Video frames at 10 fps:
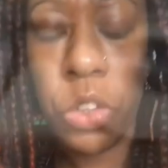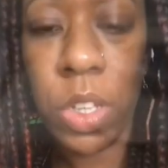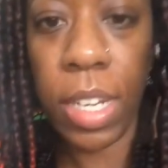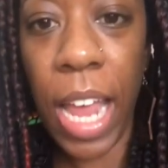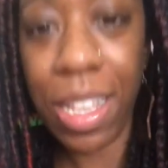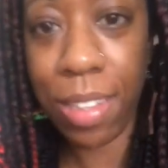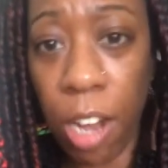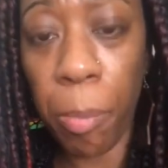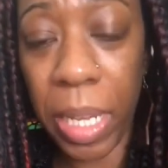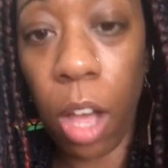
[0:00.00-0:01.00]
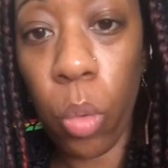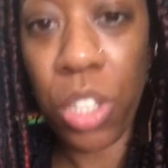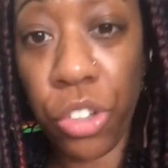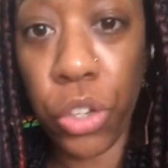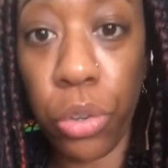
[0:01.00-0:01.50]
So the next topic I
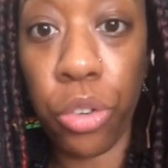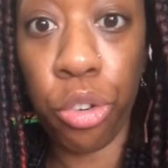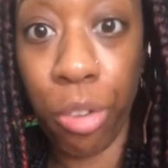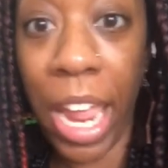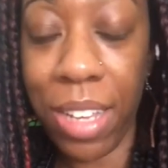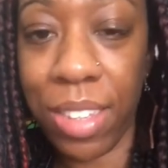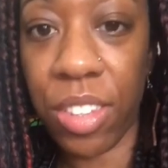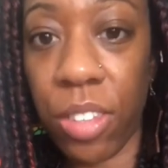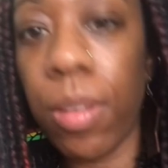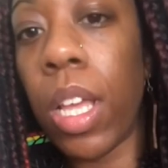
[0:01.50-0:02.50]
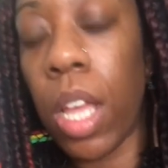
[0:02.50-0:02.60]
wanted to address